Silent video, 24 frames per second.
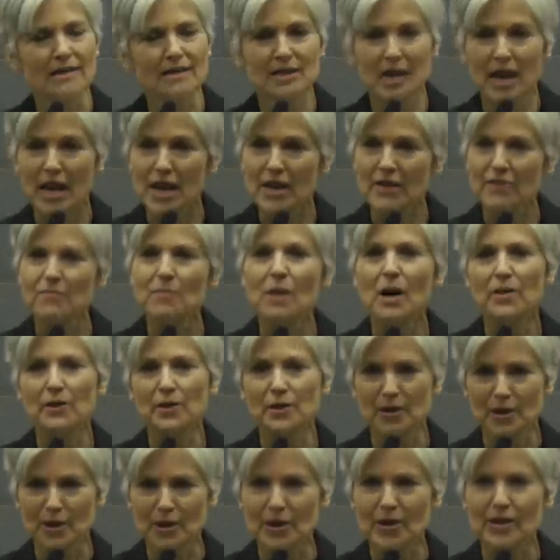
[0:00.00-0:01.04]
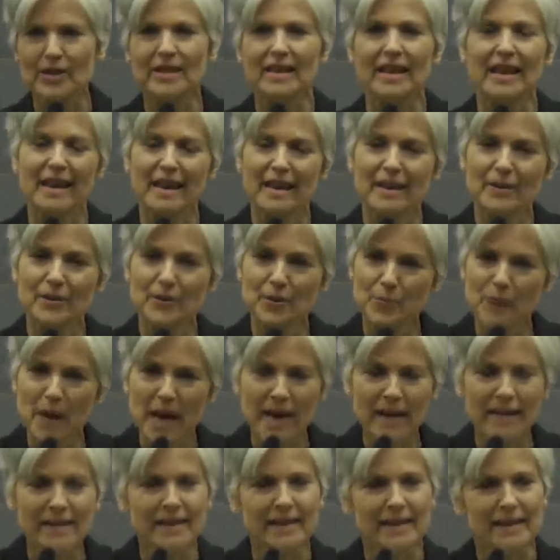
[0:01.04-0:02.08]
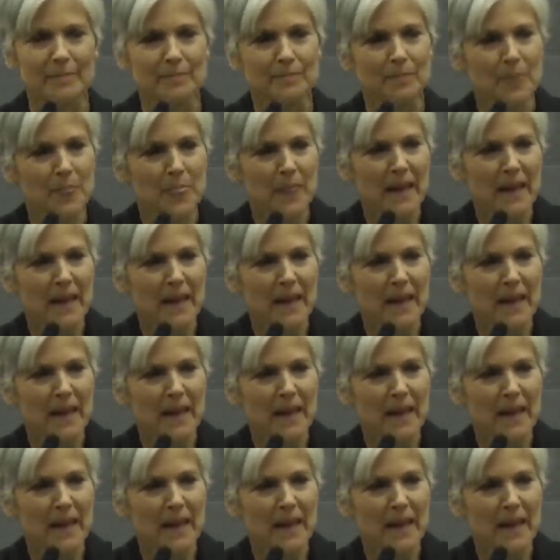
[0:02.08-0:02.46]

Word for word: save Mother Earth and humanity.